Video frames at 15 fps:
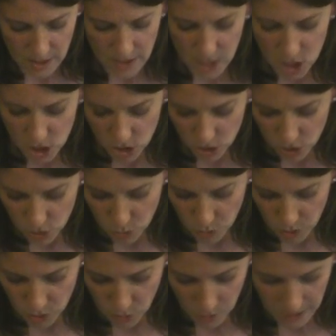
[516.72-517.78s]
Then she looked
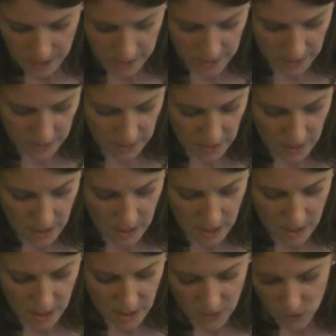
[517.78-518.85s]
toward Queens,
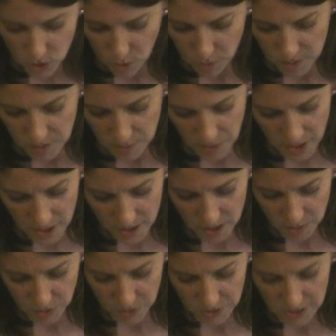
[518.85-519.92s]
even though it was
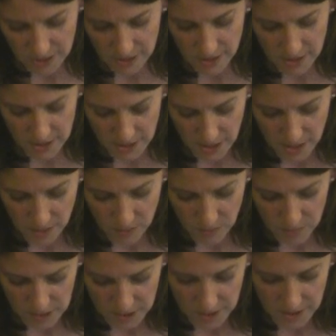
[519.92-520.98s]
impossible to see the site
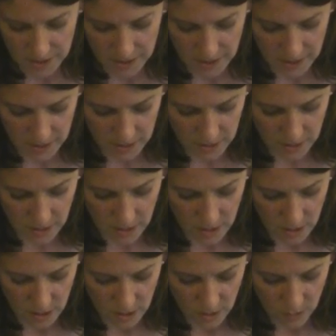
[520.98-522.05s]
from this distance.
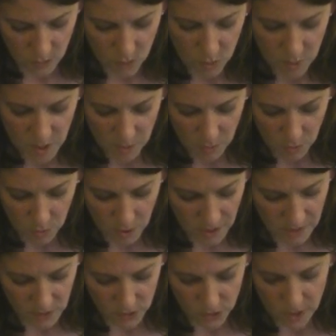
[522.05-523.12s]
Few people were
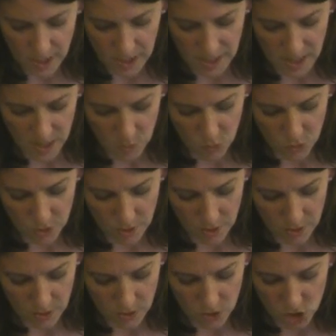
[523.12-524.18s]
even looking anymore,
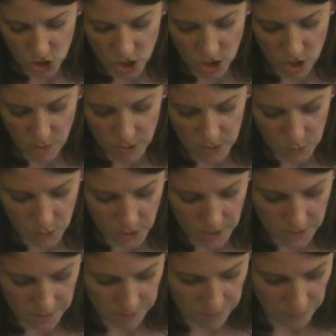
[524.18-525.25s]
though she always
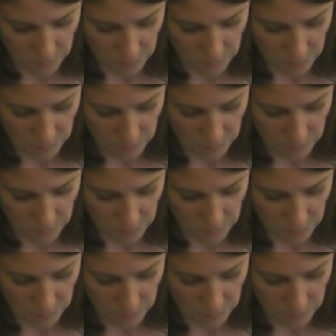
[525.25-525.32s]
would.